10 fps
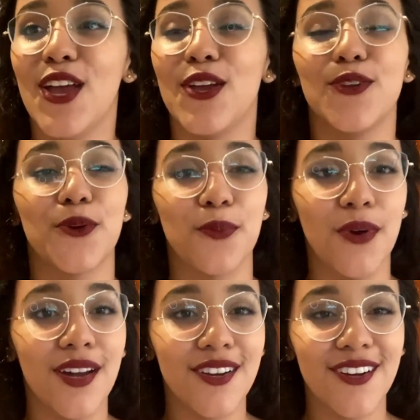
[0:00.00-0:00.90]
your
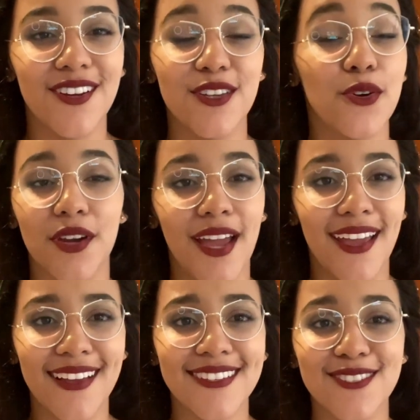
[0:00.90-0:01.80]
water, your
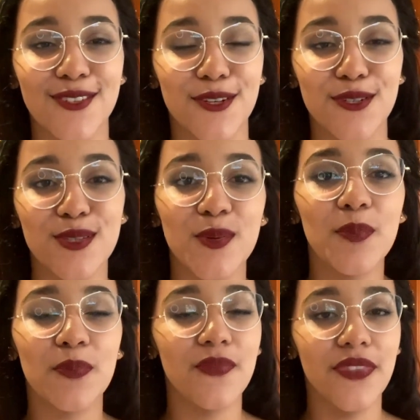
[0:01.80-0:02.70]
eggs, or your
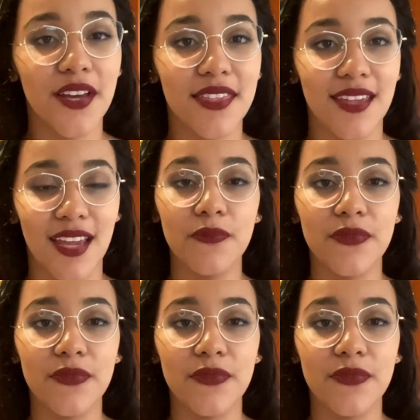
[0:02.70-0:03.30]
soup. Nothing.